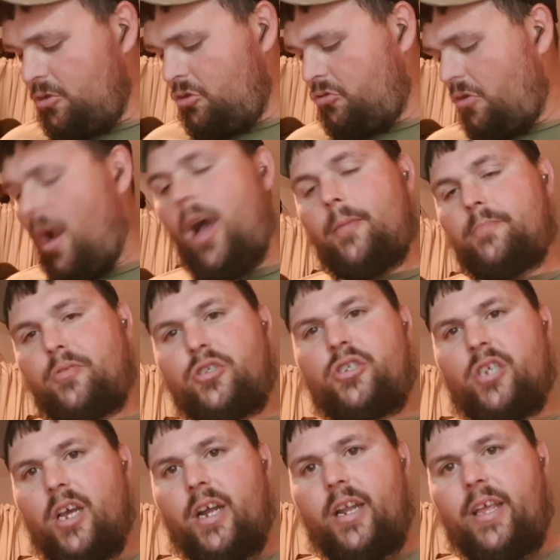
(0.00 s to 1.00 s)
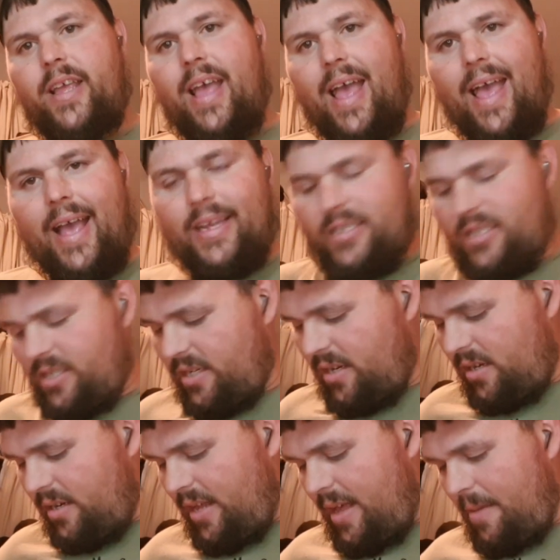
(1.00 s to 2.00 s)
Drop shutty action
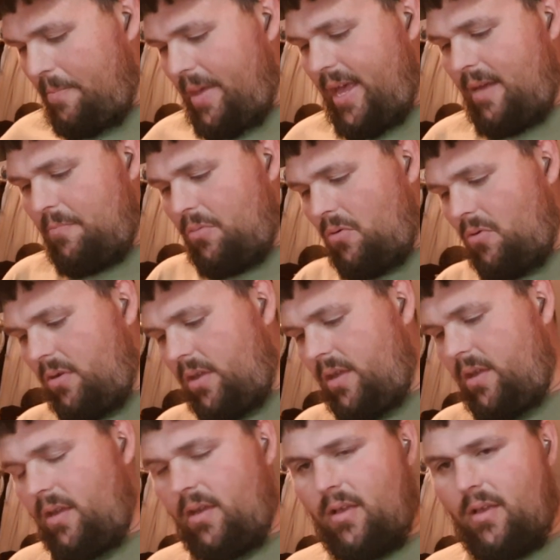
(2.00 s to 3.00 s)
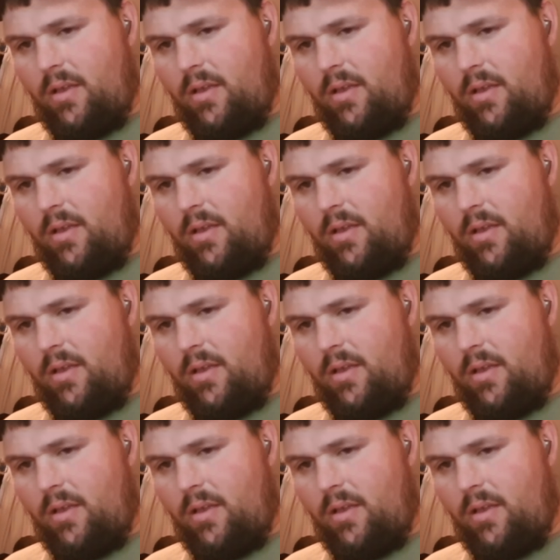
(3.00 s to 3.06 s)
on that bad boy.